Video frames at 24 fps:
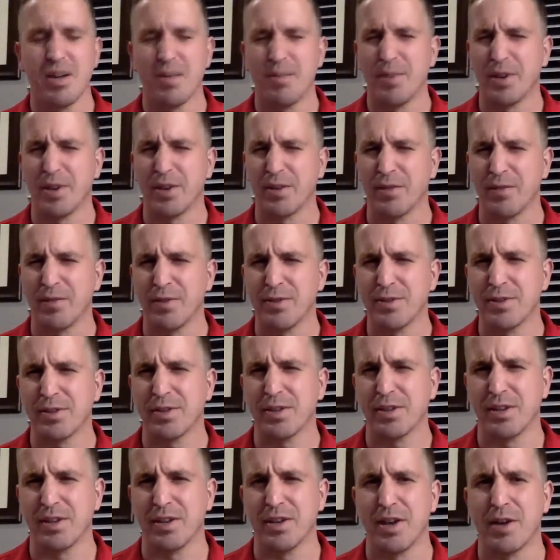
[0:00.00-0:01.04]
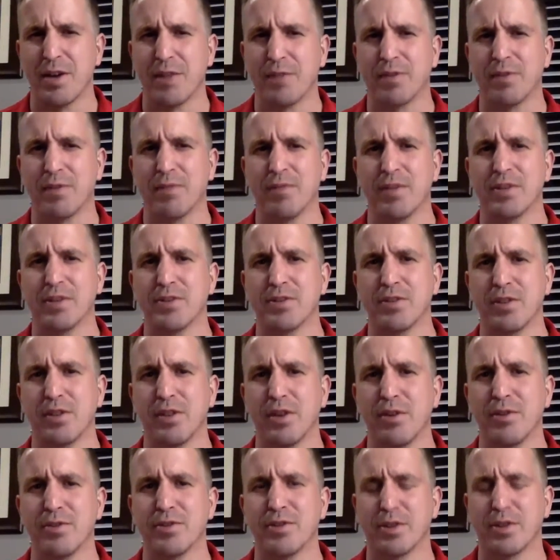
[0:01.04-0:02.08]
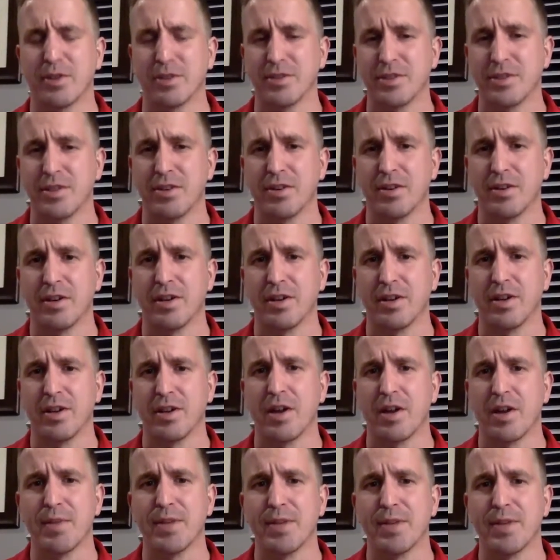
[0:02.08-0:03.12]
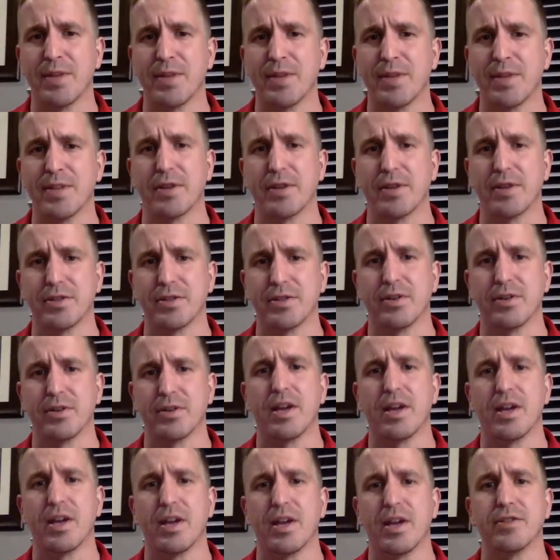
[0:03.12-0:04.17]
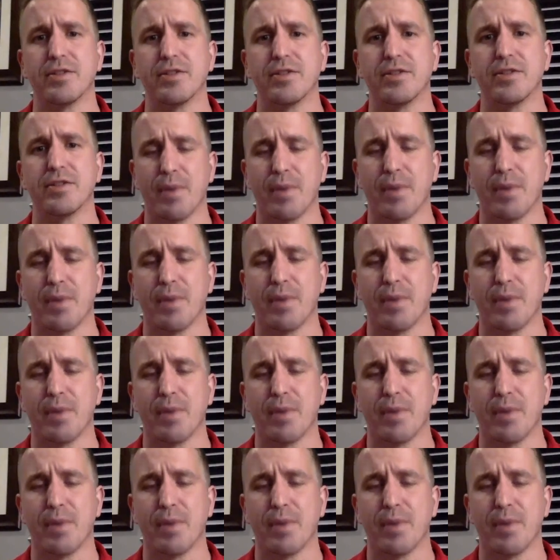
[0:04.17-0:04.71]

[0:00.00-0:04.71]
but confusingly enough, conventional loans are considered a government sponsored enterprise.